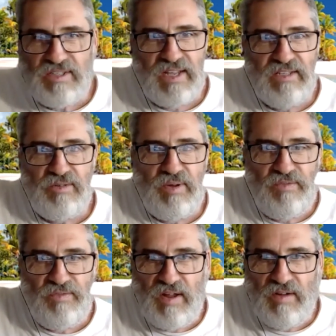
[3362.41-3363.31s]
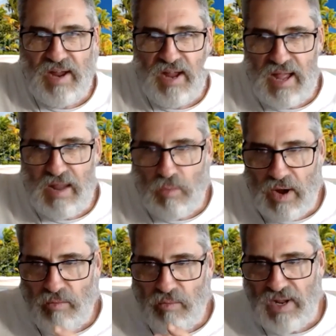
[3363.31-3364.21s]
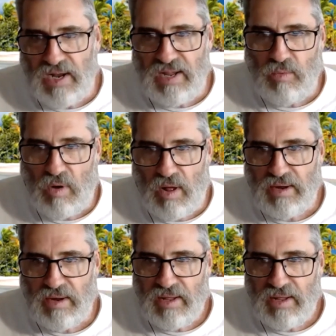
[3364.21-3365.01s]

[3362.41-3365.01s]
things are inferior, and what I really want